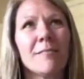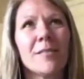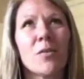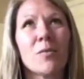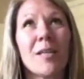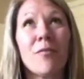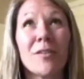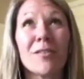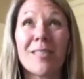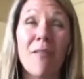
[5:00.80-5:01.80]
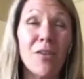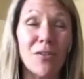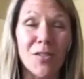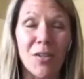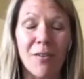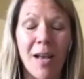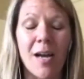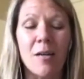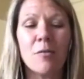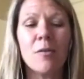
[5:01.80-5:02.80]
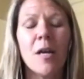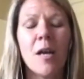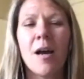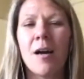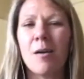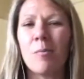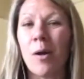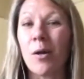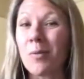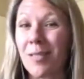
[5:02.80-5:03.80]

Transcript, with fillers: so several years, 7 years ago now, Mark was